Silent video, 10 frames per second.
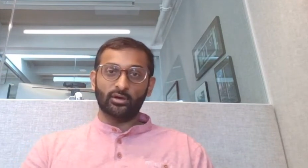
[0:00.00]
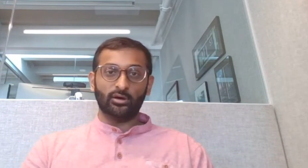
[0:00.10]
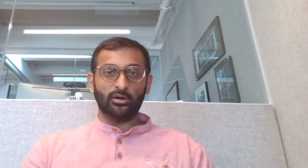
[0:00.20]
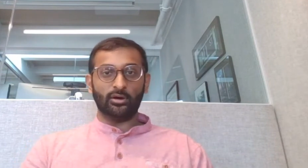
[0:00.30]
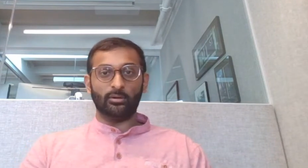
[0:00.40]

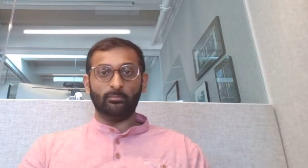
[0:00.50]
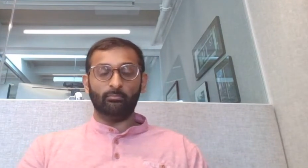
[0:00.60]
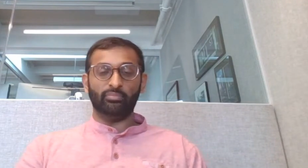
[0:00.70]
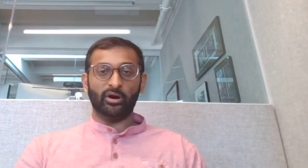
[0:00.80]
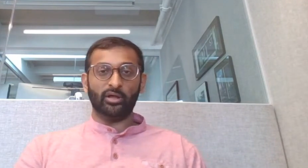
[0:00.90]

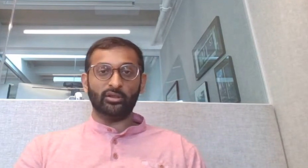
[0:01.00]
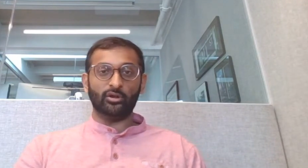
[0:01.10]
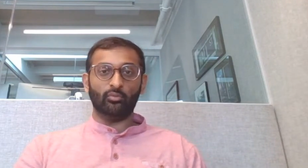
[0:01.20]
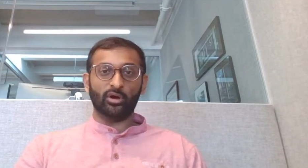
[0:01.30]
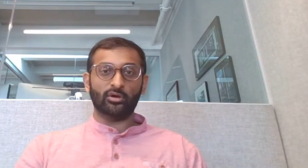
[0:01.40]
But
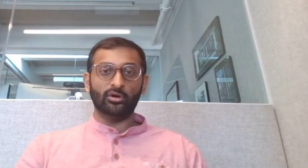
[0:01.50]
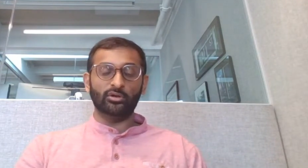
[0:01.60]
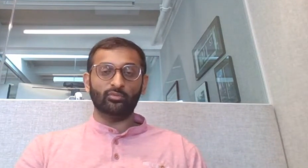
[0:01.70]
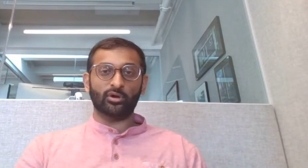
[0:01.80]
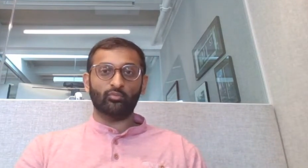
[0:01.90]
what
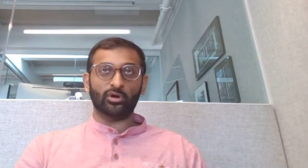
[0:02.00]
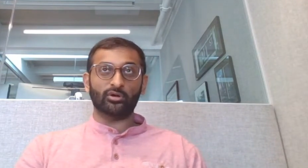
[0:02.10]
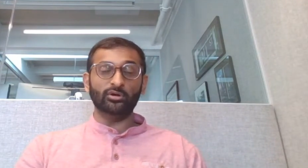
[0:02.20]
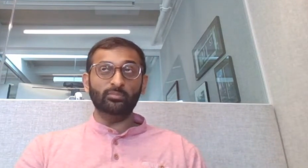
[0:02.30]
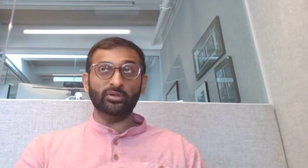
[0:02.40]

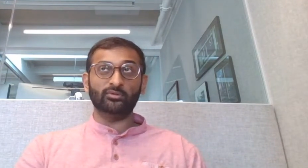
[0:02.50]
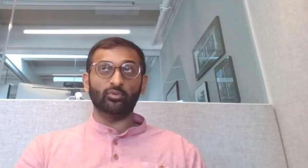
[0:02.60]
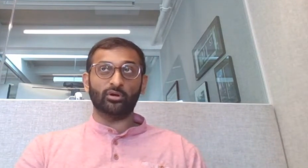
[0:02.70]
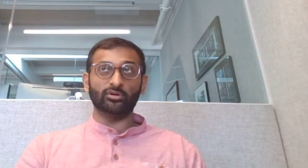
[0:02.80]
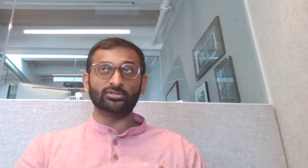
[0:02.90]
could be,
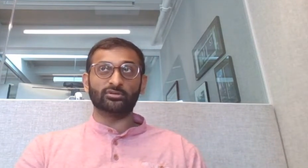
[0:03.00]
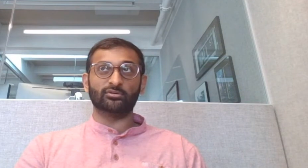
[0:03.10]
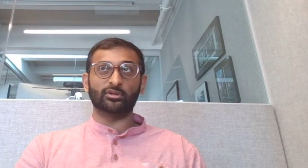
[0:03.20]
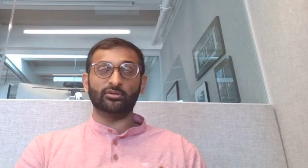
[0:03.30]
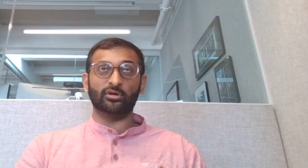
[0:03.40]
what
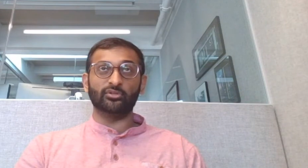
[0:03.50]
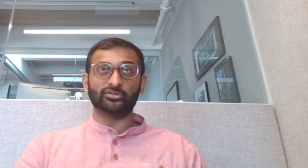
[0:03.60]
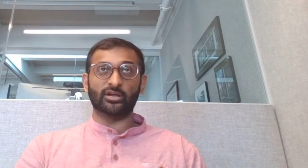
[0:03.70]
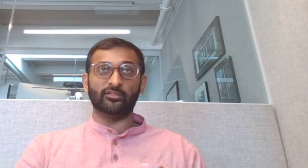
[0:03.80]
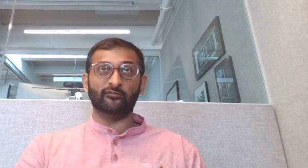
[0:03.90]
also, the other
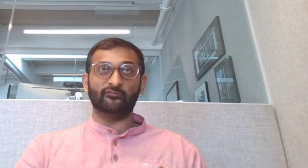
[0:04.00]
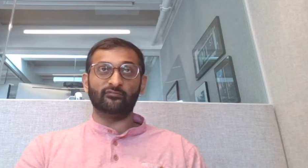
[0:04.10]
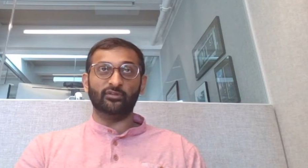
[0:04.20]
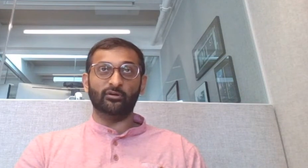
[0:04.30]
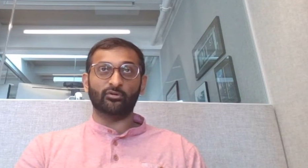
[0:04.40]
side of
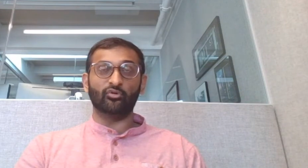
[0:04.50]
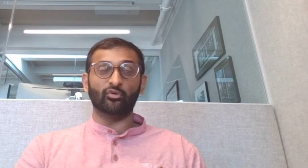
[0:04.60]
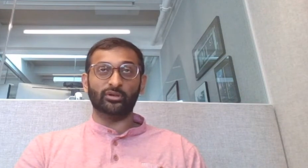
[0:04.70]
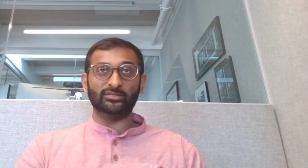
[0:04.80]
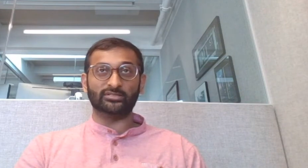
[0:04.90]
the
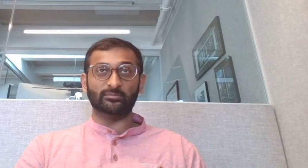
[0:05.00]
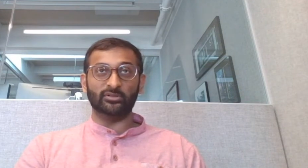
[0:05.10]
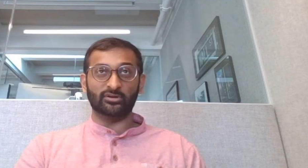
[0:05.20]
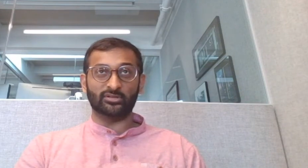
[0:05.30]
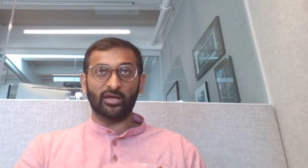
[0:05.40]
coin needs to be
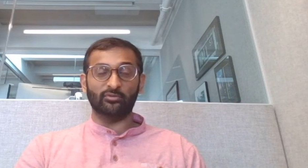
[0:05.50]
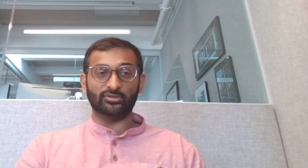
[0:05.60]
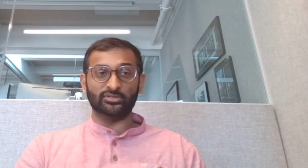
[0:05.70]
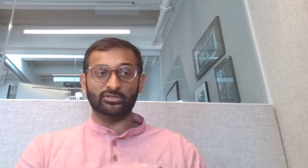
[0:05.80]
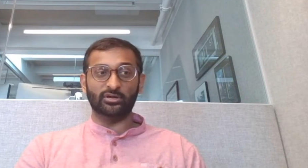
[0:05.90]
looked at,
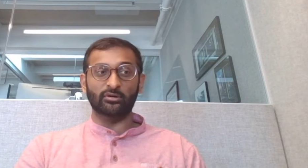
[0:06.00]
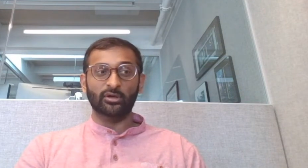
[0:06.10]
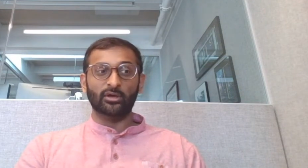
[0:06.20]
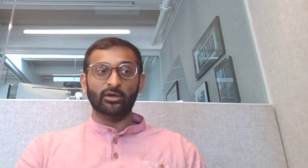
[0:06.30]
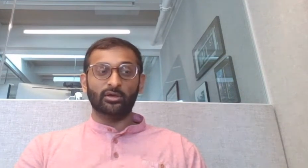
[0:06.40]
which is,
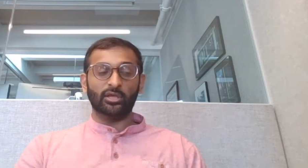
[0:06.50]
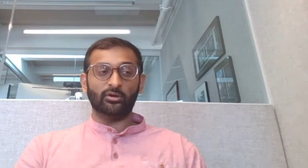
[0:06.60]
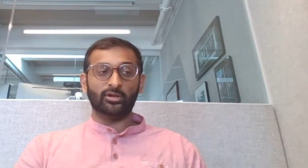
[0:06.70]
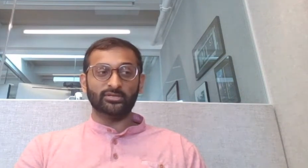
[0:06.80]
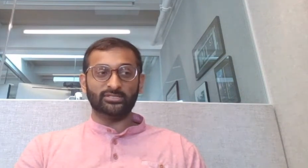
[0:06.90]

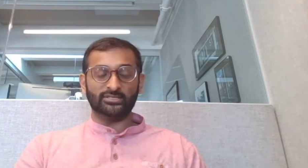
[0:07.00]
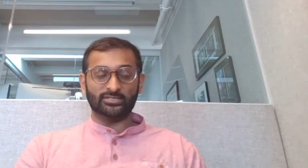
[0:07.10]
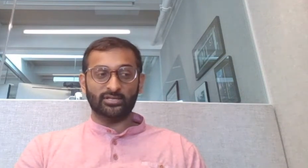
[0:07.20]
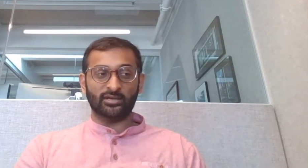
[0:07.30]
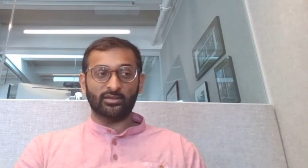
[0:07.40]
here's the
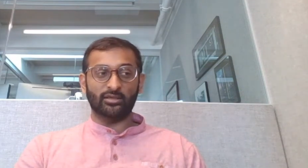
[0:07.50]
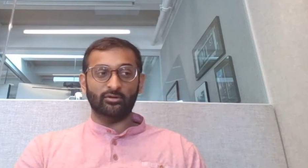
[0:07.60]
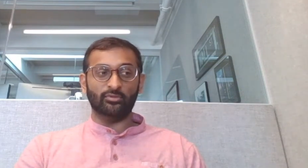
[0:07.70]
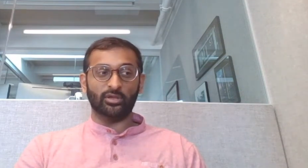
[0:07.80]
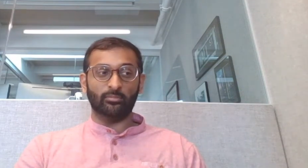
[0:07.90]
stick.
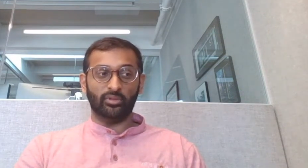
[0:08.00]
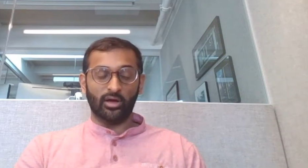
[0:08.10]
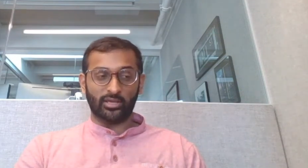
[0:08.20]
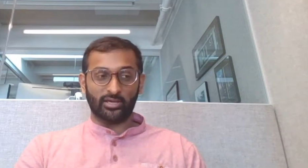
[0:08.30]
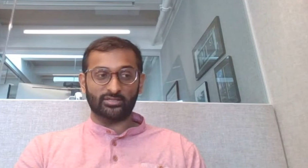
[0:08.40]
We can
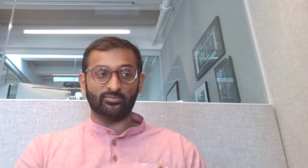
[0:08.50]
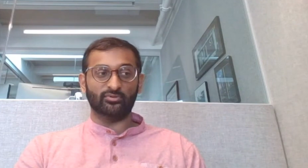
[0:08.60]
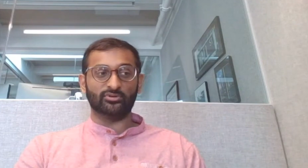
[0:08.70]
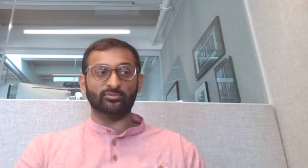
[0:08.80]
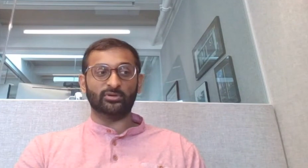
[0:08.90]
block exports.